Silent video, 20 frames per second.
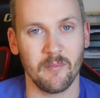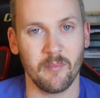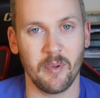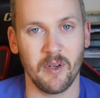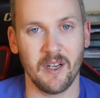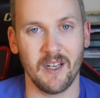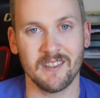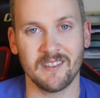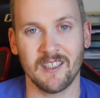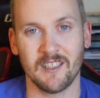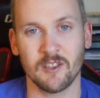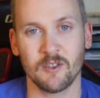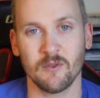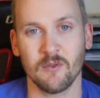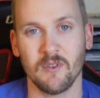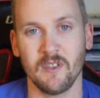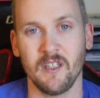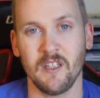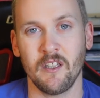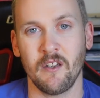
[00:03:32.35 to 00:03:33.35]
But
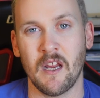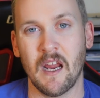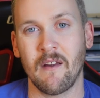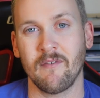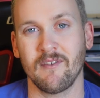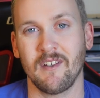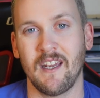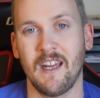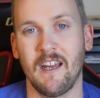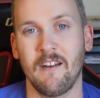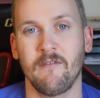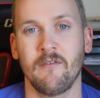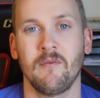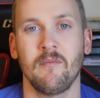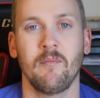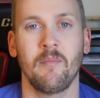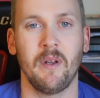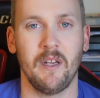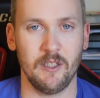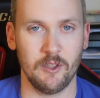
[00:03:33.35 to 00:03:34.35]
essentially you have to have
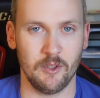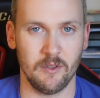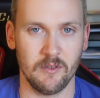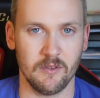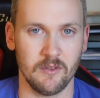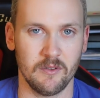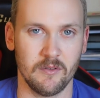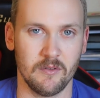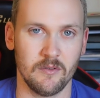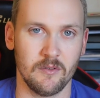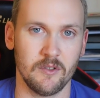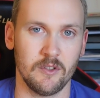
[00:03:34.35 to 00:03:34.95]
patience.